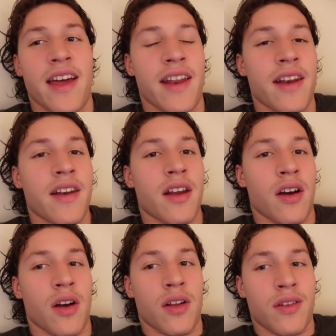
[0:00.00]
then
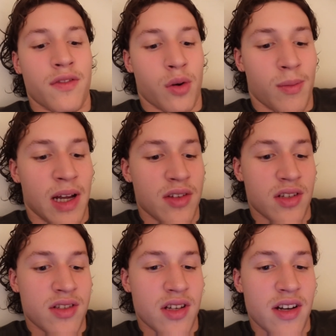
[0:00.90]
uh, 4 miles
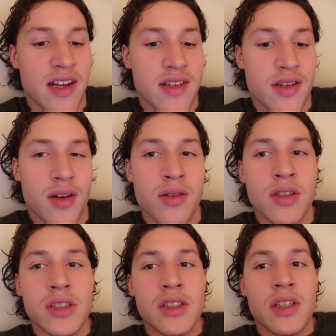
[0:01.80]
on Sunday. So,
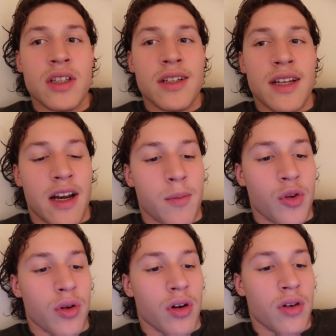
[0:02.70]
kind of
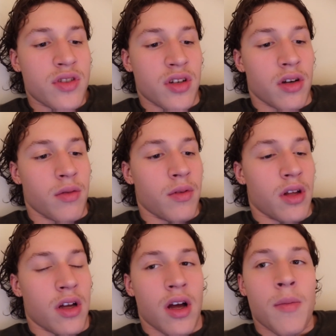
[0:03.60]
brutal. So,
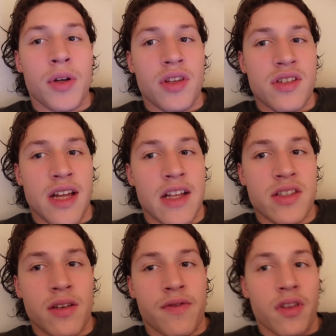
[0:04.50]
uh, I'll put the
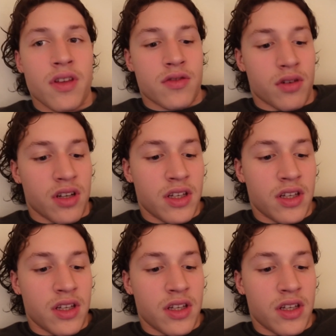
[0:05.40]
stats up for this run